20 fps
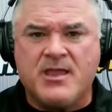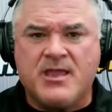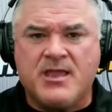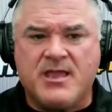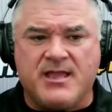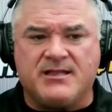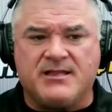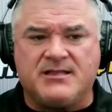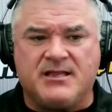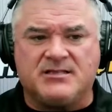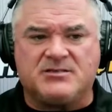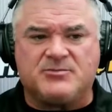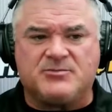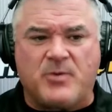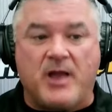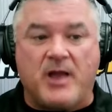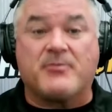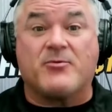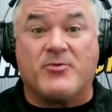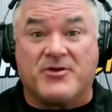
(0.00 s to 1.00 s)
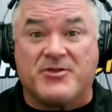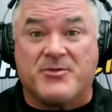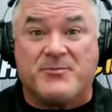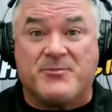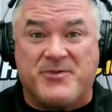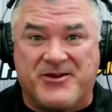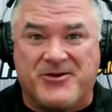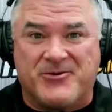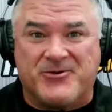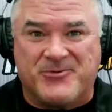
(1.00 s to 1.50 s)
It, it's probably one of the
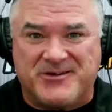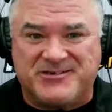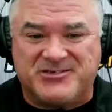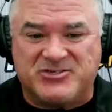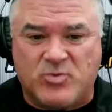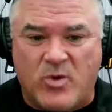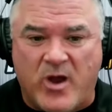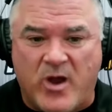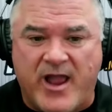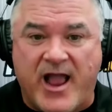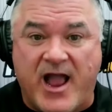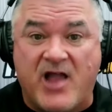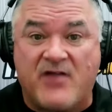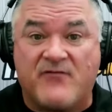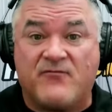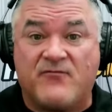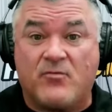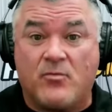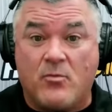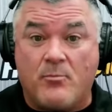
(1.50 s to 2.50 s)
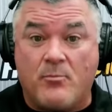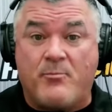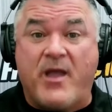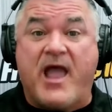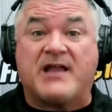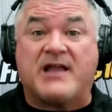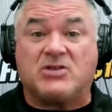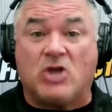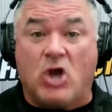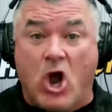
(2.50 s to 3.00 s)
bigger reasons why I've
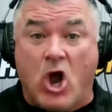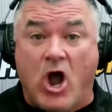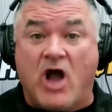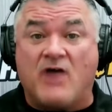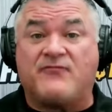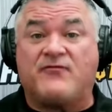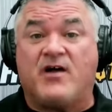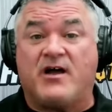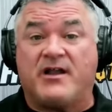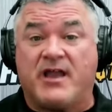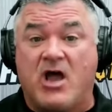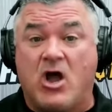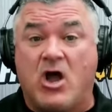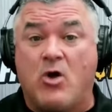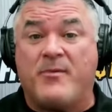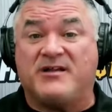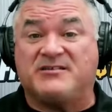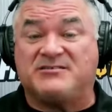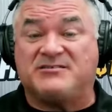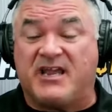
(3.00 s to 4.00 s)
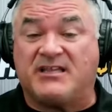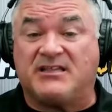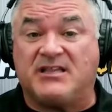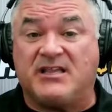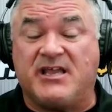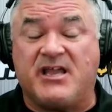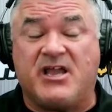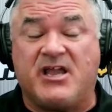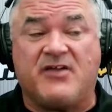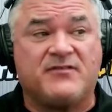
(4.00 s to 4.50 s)
backed off on how much I
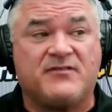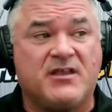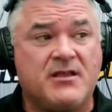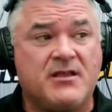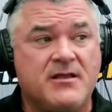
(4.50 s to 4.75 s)
lift.